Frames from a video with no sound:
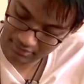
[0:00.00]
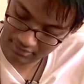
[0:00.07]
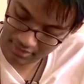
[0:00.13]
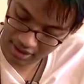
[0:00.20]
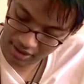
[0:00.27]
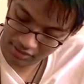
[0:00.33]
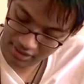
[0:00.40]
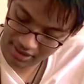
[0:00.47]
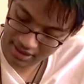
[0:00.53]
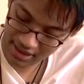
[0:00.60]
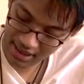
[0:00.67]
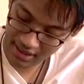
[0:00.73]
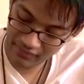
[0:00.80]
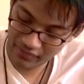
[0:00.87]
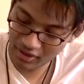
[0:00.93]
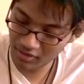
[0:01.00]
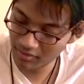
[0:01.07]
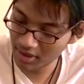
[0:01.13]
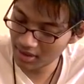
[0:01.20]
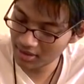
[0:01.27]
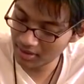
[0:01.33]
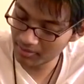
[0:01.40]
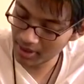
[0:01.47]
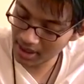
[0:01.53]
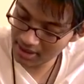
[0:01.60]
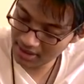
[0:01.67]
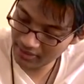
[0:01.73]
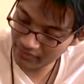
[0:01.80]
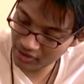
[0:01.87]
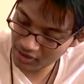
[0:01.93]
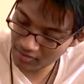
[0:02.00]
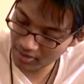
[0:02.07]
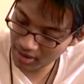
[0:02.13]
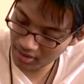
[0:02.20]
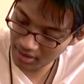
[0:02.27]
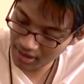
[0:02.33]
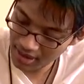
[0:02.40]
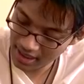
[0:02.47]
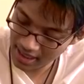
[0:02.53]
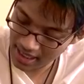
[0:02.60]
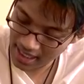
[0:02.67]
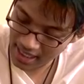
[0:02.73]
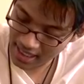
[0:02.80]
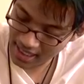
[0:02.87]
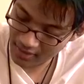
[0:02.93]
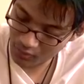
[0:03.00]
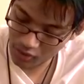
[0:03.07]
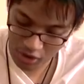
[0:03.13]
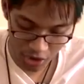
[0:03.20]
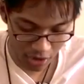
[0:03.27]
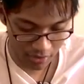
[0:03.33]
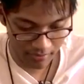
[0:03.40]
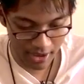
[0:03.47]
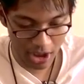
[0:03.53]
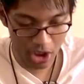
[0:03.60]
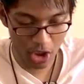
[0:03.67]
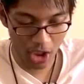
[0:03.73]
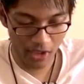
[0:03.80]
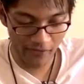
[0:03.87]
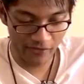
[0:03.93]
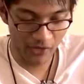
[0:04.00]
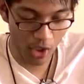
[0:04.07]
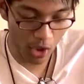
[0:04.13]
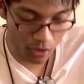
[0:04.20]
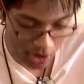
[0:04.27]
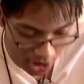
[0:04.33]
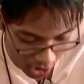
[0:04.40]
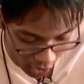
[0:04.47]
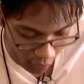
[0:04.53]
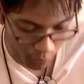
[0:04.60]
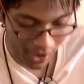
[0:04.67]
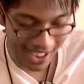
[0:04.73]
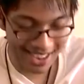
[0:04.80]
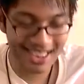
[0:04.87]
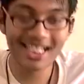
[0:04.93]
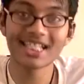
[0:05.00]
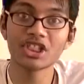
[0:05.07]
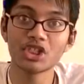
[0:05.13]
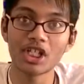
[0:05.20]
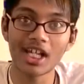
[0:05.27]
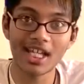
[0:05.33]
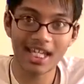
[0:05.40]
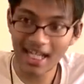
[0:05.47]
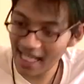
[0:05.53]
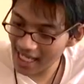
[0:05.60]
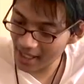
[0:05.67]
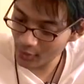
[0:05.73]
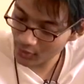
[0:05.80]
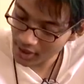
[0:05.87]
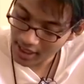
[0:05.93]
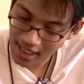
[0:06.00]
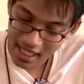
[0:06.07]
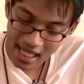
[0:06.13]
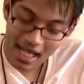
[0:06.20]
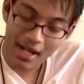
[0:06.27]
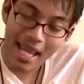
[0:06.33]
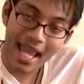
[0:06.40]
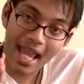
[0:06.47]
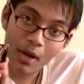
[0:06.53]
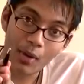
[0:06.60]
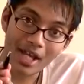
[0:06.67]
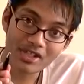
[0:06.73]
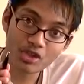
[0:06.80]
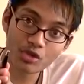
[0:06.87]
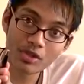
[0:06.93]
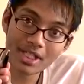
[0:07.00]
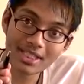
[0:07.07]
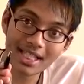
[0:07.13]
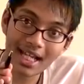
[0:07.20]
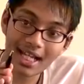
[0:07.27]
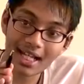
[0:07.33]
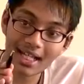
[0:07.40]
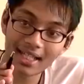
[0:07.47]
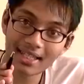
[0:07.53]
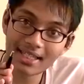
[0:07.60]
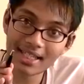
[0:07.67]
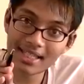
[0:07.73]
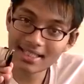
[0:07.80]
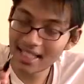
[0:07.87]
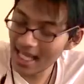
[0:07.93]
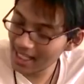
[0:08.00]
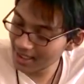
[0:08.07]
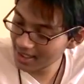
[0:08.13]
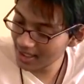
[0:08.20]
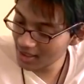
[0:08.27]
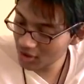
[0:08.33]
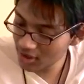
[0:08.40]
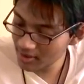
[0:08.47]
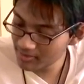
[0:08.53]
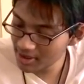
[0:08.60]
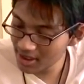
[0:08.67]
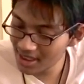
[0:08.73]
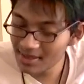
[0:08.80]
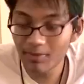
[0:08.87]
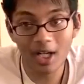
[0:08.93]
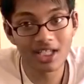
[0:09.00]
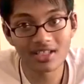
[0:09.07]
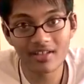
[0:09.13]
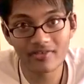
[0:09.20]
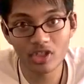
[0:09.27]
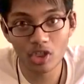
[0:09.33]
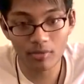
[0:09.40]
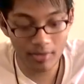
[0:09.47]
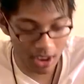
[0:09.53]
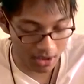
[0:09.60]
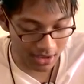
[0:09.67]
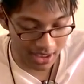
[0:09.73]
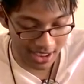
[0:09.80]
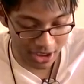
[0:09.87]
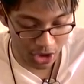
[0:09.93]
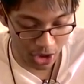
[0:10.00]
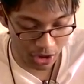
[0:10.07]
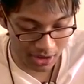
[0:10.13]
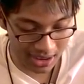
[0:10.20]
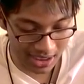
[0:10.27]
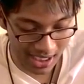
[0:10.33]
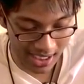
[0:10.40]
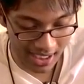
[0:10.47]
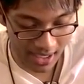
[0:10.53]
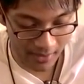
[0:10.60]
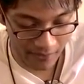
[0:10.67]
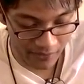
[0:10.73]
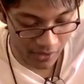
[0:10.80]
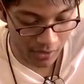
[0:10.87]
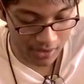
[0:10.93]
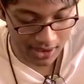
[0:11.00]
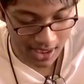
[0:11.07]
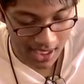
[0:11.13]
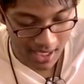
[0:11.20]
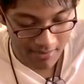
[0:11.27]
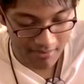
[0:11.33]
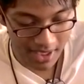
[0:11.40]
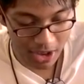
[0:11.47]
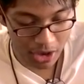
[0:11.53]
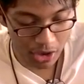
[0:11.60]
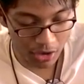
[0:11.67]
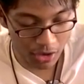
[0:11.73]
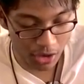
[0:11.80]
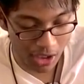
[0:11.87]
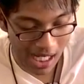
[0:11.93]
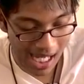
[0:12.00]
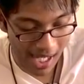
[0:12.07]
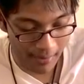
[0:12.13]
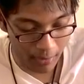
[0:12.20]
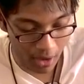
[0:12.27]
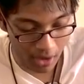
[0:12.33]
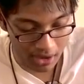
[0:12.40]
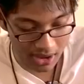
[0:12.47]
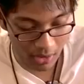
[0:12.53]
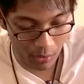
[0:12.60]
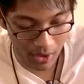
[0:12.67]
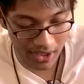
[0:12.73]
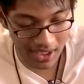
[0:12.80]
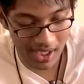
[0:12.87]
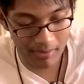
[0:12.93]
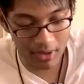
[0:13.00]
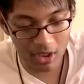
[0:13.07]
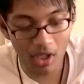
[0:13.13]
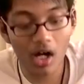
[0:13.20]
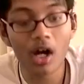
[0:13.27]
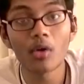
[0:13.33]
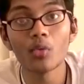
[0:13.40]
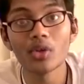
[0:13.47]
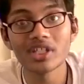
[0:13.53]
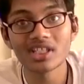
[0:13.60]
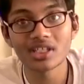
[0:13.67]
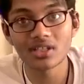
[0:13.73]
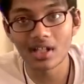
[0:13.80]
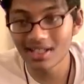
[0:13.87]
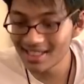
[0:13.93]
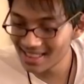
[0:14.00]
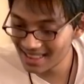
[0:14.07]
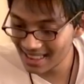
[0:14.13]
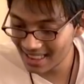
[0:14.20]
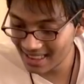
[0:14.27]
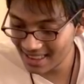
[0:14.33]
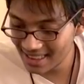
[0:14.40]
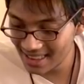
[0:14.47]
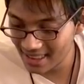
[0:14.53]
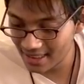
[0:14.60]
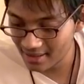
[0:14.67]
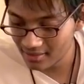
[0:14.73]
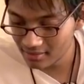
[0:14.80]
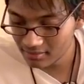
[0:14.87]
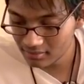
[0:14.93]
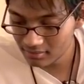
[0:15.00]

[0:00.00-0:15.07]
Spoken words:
Make sure it's a negative terminal, it's a positive terminal, and we should be good, folks. All right, let's check it out. As soon as I connect this alligator clip to this positive terminal, it should light up, folks. Make sure your eyeballs are where they belong, which is on this LED.